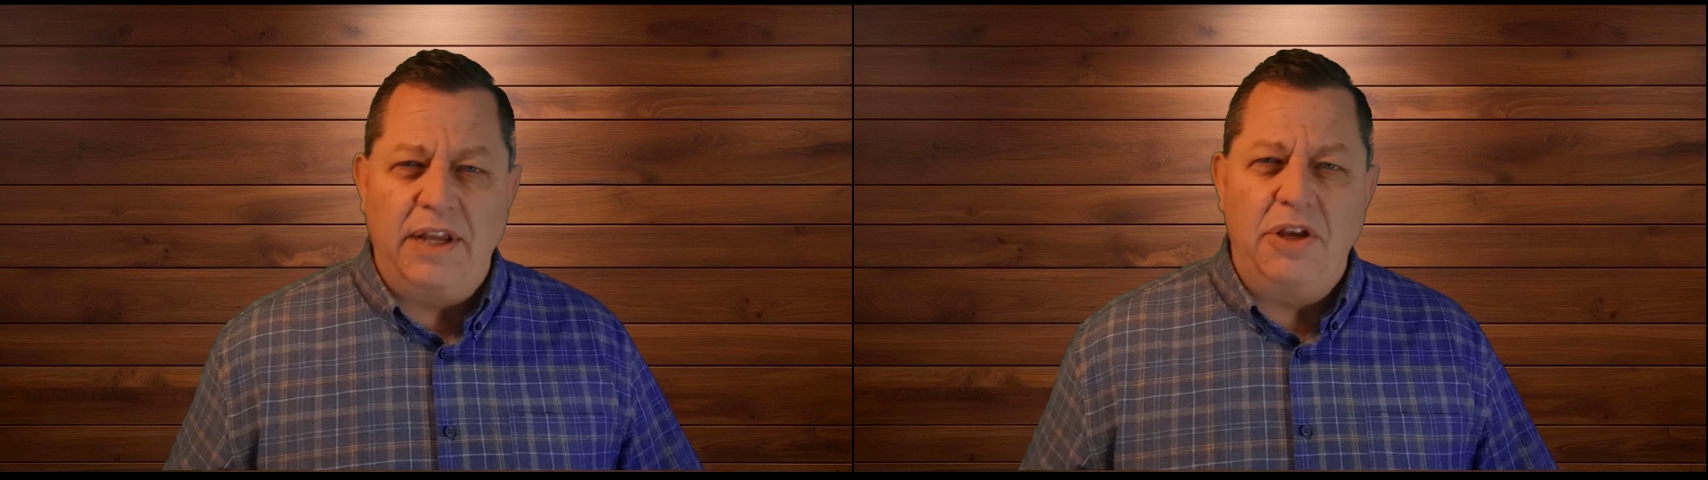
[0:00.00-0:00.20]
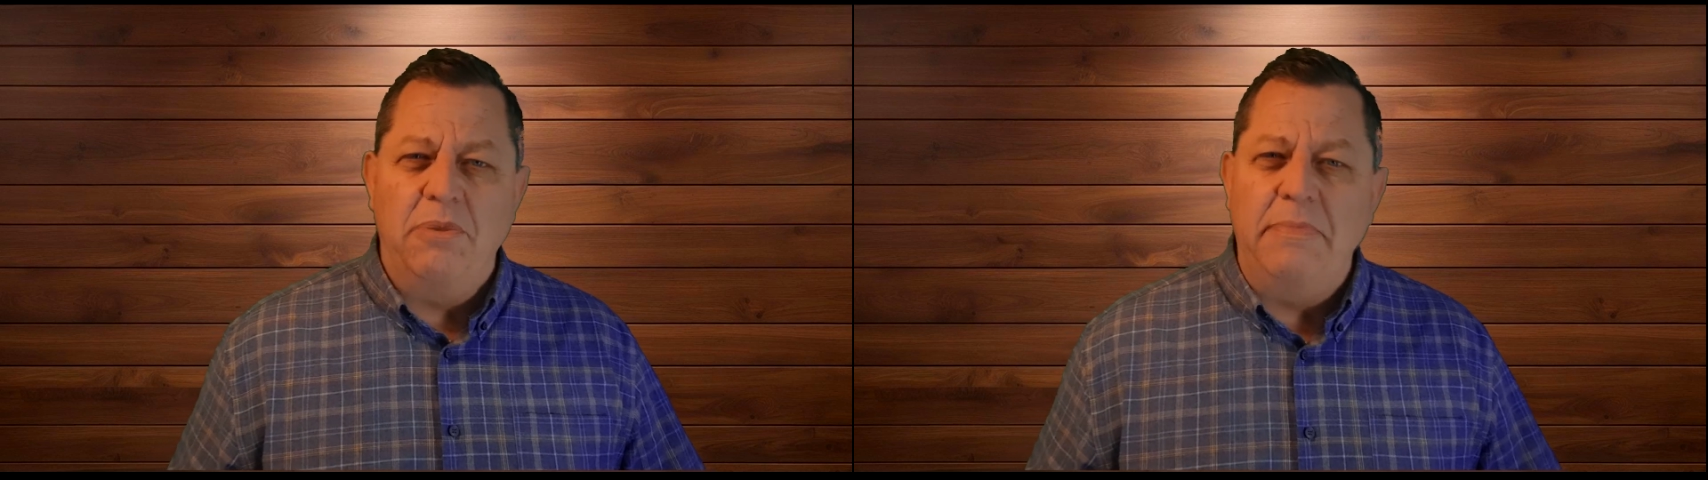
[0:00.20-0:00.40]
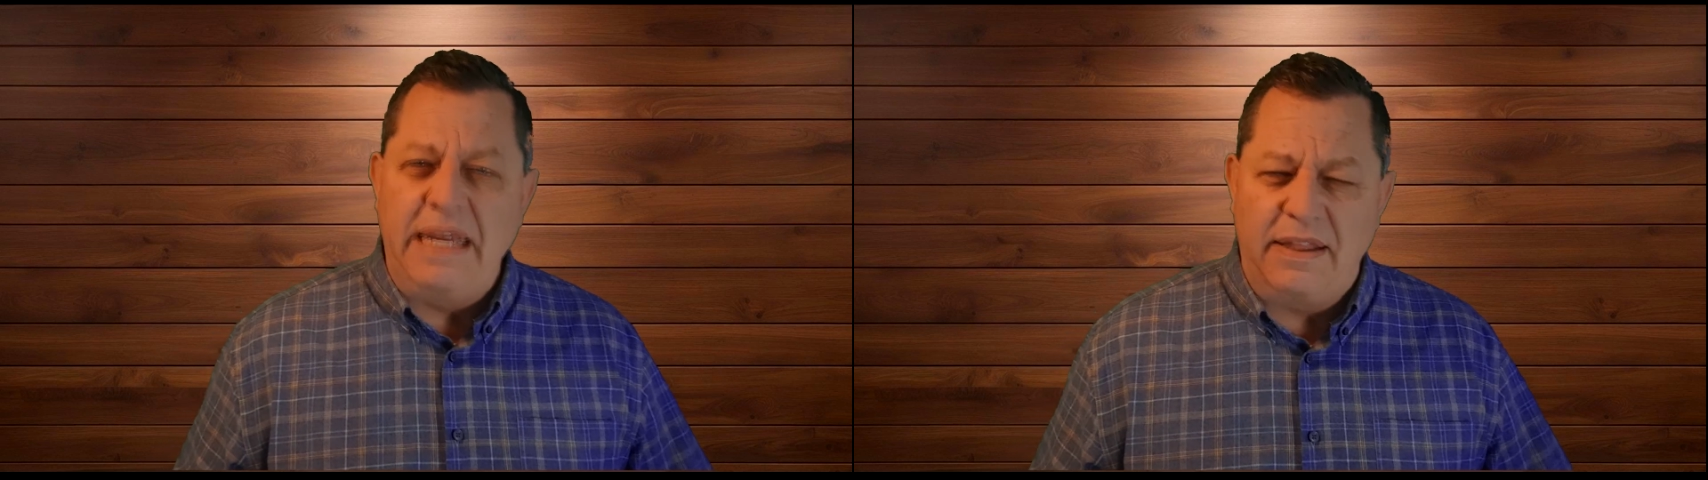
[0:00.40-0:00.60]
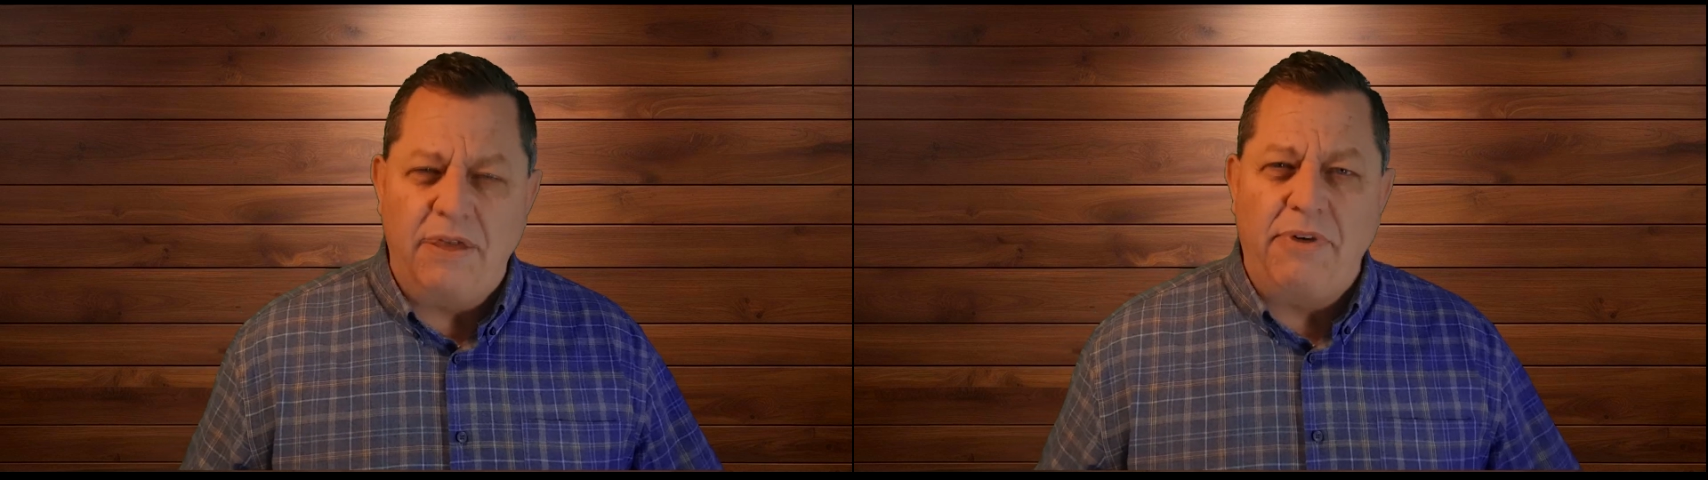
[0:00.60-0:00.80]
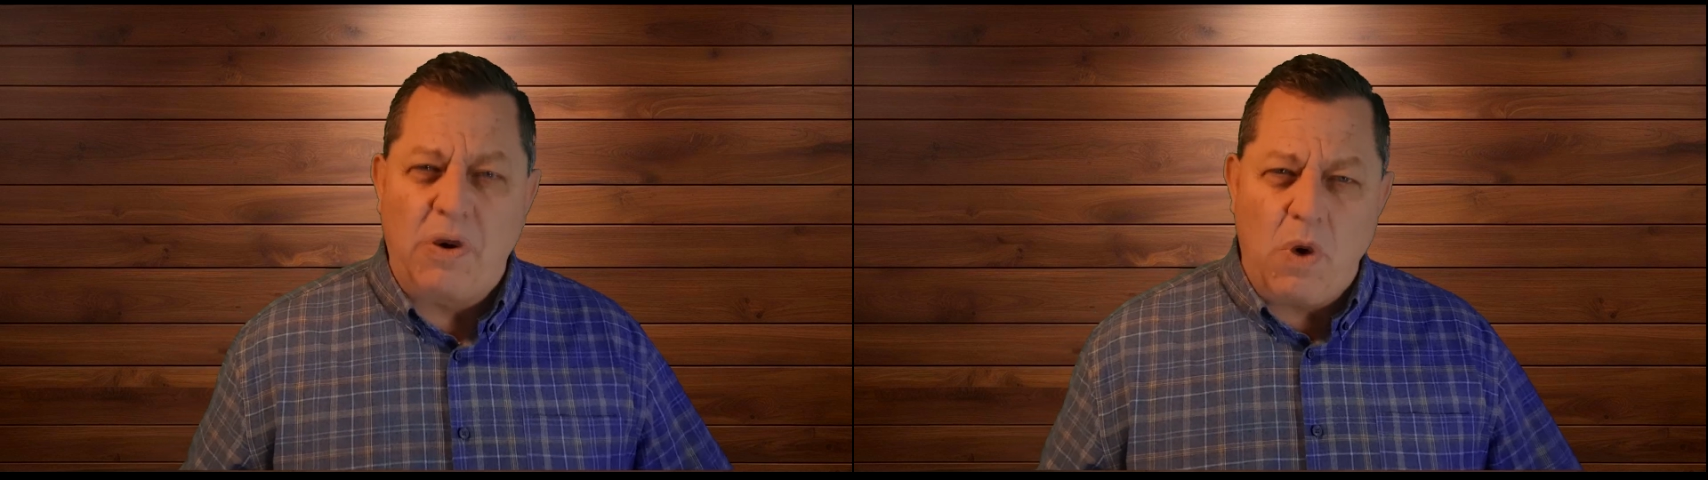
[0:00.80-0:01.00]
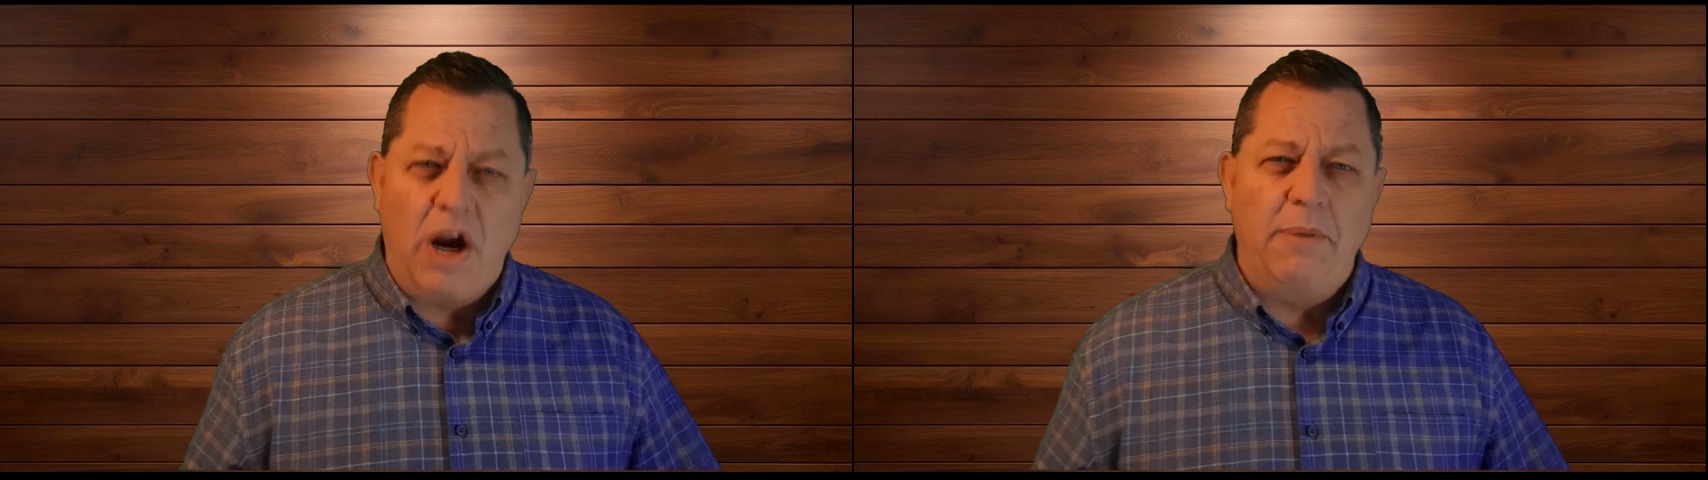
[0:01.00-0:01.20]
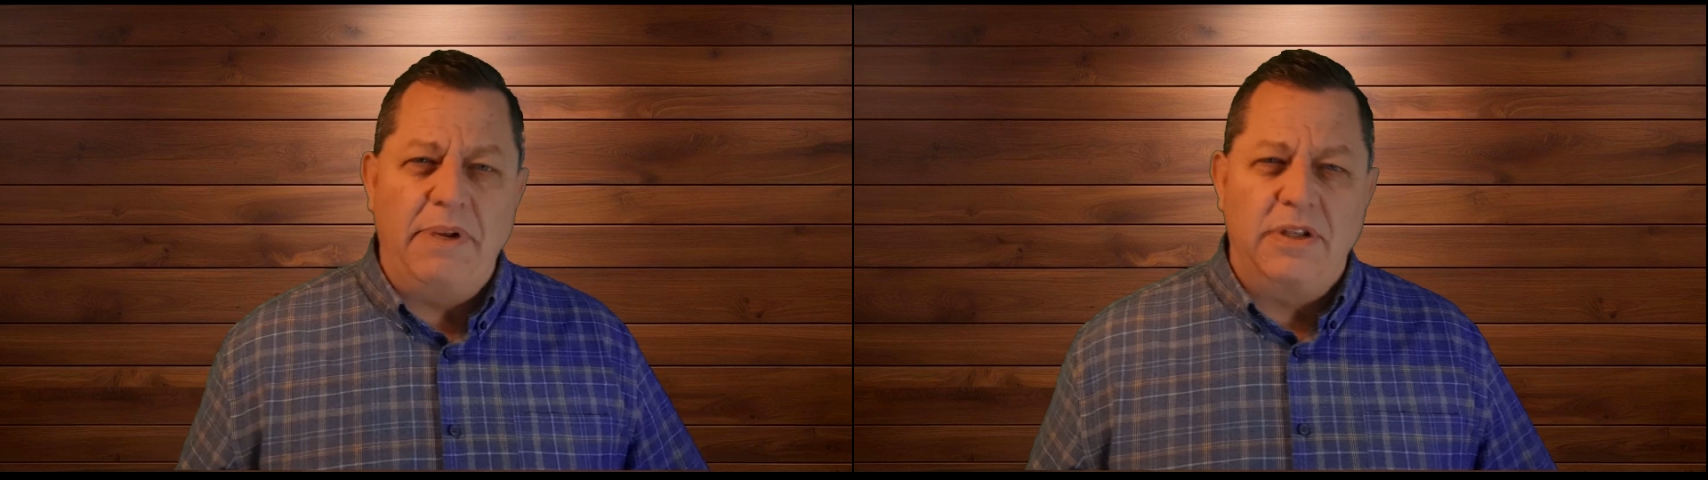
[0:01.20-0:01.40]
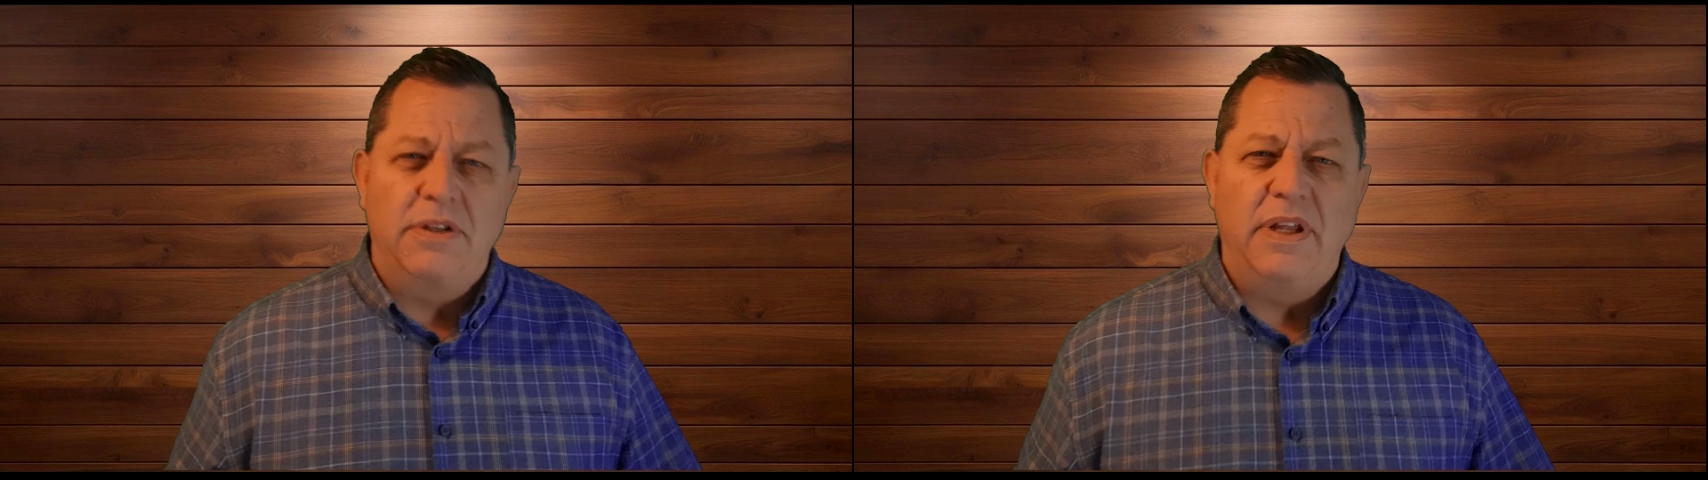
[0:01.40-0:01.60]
you meet the requirements